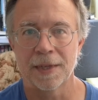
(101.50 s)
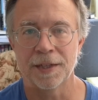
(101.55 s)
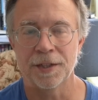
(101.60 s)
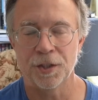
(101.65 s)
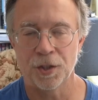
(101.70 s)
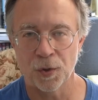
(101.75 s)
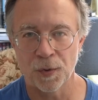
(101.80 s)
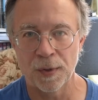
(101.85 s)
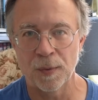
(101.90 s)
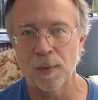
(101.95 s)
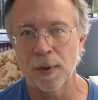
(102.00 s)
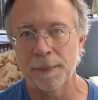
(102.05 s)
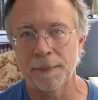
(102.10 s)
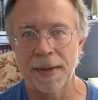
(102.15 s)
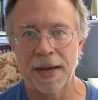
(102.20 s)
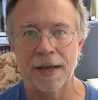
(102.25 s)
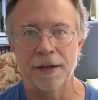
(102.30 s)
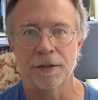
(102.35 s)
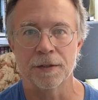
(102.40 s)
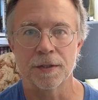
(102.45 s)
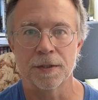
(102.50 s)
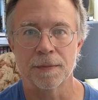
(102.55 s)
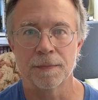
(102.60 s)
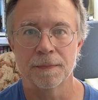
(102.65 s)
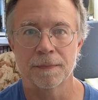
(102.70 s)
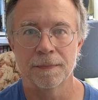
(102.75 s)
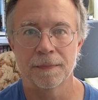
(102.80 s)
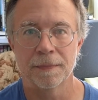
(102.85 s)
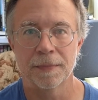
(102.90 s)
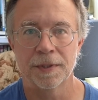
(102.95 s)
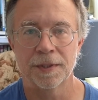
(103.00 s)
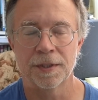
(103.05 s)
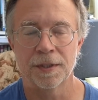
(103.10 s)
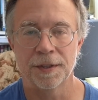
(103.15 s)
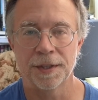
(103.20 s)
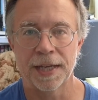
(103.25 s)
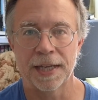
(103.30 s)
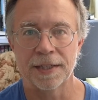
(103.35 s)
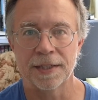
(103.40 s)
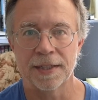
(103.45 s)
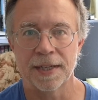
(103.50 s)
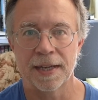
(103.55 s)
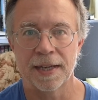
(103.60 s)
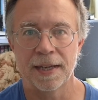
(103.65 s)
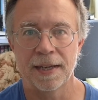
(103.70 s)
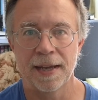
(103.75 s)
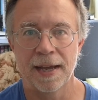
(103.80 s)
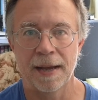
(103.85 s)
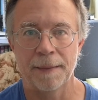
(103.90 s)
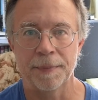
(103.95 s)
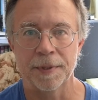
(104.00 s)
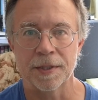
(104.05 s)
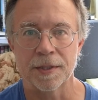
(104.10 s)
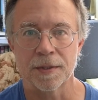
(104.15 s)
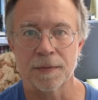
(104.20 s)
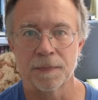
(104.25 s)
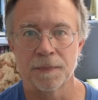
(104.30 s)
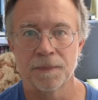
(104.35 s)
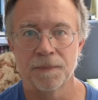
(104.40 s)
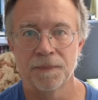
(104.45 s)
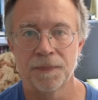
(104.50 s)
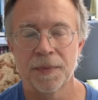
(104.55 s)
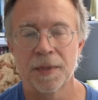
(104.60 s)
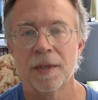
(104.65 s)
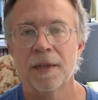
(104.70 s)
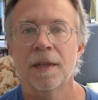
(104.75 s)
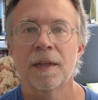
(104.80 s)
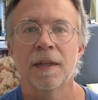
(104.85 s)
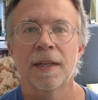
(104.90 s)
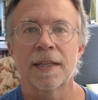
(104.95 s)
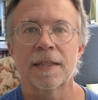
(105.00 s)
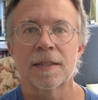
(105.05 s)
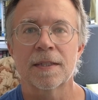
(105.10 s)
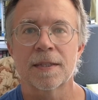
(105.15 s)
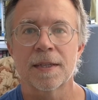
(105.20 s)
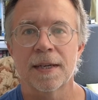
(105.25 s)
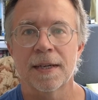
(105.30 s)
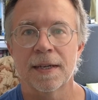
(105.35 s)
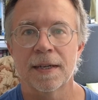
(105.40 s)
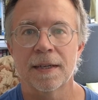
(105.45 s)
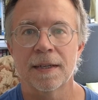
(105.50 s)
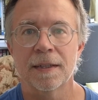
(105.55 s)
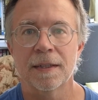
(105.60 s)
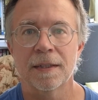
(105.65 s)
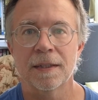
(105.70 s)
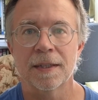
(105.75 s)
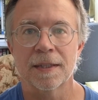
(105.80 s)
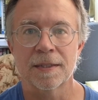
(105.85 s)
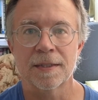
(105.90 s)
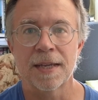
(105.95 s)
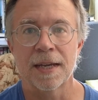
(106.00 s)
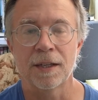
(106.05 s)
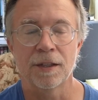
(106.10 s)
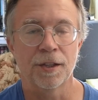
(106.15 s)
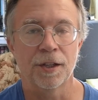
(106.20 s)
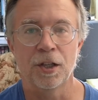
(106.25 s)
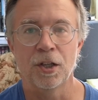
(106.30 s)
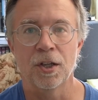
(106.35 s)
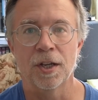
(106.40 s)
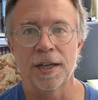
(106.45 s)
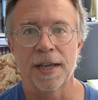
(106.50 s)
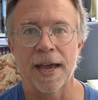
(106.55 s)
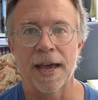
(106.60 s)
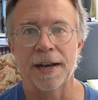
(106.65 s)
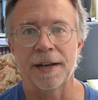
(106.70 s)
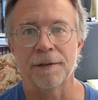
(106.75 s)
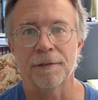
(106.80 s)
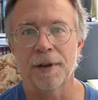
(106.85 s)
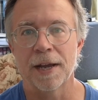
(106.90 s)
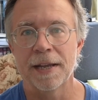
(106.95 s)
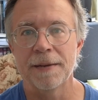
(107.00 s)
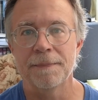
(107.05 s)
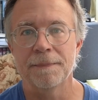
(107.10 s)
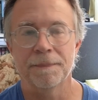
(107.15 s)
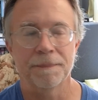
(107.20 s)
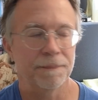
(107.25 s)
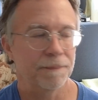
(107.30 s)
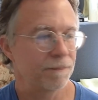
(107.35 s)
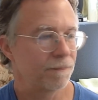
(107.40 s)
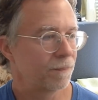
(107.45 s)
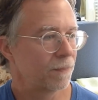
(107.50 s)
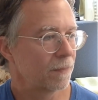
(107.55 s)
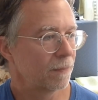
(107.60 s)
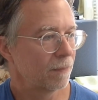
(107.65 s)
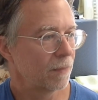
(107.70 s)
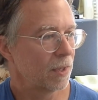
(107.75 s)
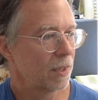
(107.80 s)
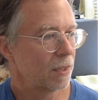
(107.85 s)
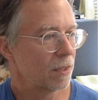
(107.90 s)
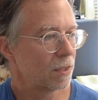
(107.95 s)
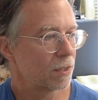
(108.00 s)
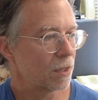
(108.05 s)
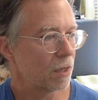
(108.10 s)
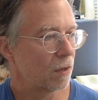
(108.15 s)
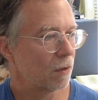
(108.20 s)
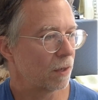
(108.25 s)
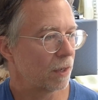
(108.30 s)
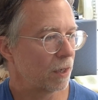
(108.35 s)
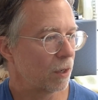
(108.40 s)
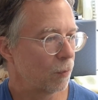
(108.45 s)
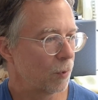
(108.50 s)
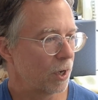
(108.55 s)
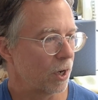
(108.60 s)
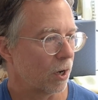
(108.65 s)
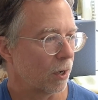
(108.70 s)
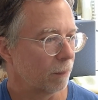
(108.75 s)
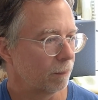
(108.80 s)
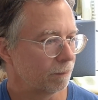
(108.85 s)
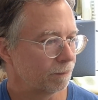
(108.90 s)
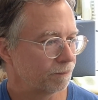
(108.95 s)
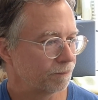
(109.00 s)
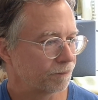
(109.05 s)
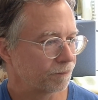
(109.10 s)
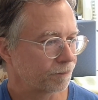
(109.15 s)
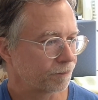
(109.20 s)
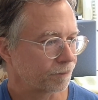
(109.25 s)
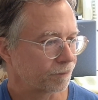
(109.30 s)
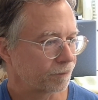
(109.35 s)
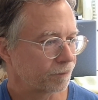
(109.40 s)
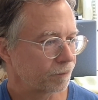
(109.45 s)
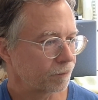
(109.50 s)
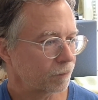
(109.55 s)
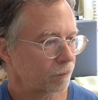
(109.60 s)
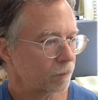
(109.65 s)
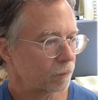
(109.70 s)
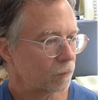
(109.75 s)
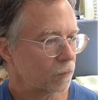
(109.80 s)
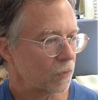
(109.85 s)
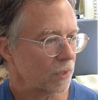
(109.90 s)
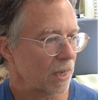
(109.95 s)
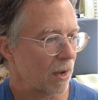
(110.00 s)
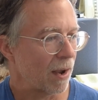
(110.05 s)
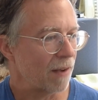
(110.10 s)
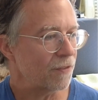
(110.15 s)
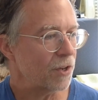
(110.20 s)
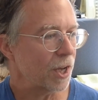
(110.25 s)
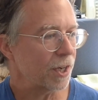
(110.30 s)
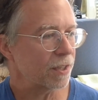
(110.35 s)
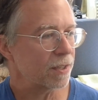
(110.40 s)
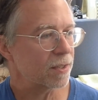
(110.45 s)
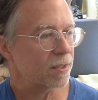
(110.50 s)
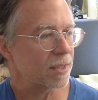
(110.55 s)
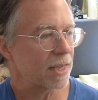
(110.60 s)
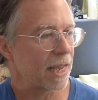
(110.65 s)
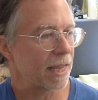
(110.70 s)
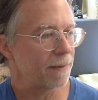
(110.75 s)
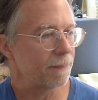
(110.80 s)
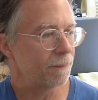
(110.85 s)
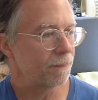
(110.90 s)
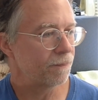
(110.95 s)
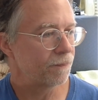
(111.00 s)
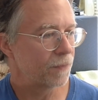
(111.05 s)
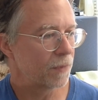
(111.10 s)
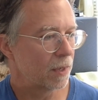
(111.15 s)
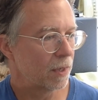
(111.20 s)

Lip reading: and doing what matters until that day happens. Let's take a little look at it, right? So here we are. Now I've got it set